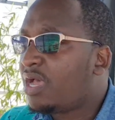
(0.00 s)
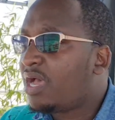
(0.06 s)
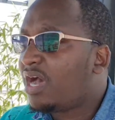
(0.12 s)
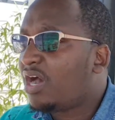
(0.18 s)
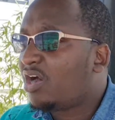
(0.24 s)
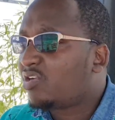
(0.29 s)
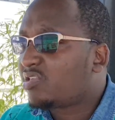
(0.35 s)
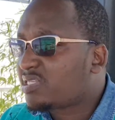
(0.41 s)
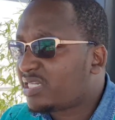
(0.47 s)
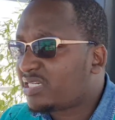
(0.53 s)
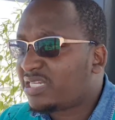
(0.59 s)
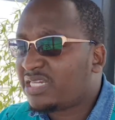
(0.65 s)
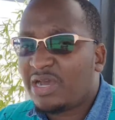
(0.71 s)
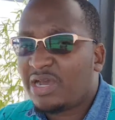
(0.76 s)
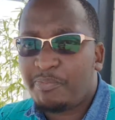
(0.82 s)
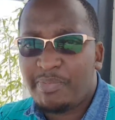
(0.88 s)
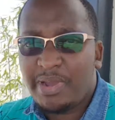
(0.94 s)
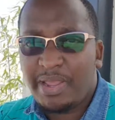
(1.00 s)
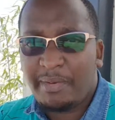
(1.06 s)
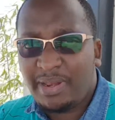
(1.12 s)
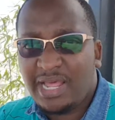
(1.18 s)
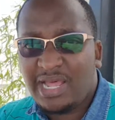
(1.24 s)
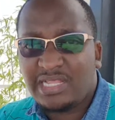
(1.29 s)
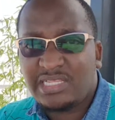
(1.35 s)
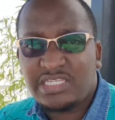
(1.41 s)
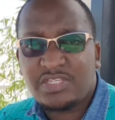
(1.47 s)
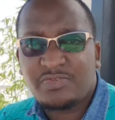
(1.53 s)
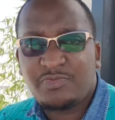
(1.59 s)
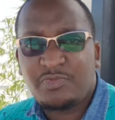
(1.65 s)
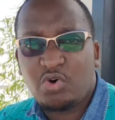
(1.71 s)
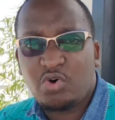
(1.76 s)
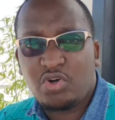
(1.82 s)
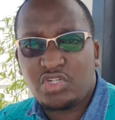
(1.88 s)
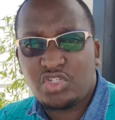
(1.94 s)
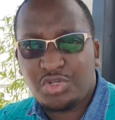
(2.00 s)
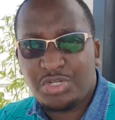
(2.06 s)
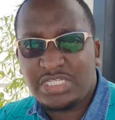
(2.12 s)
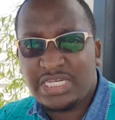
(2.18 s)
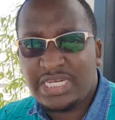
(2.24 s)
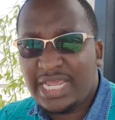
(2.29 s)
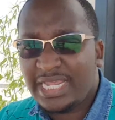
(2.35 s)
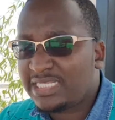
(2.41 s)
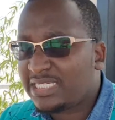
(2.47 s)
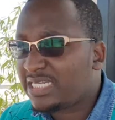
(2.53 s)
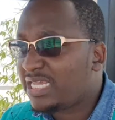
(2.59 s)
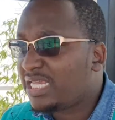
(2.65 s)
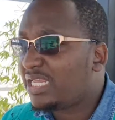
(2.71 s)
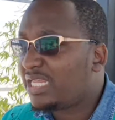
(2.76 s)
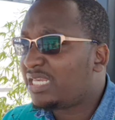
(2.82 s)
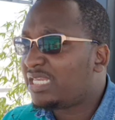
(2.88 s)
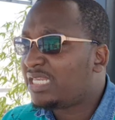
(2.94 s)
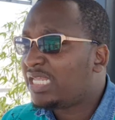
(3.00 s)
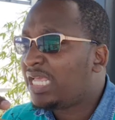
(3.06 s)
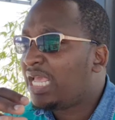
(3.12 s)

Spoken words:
I was setting up my plans for 2019,